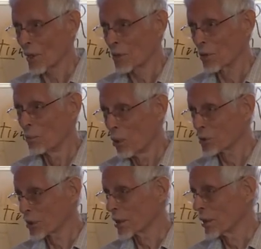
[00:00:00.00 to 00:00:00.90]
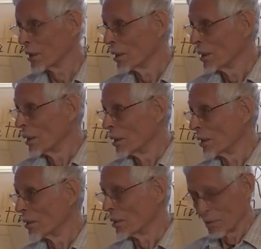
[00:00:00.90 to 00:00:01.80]
So mostly,
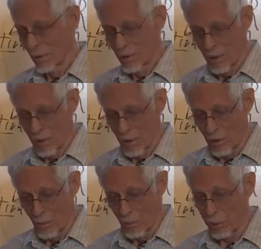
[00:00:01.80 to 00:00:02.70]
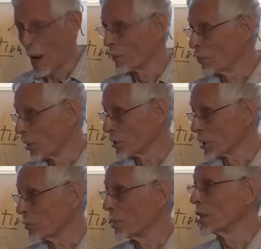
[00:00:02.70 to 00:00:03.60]
uh, primal
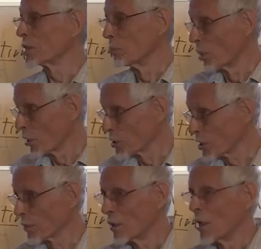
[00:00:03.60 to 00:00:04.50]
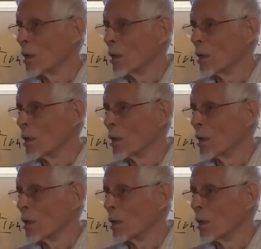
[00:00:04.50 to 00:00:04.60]
merging means merging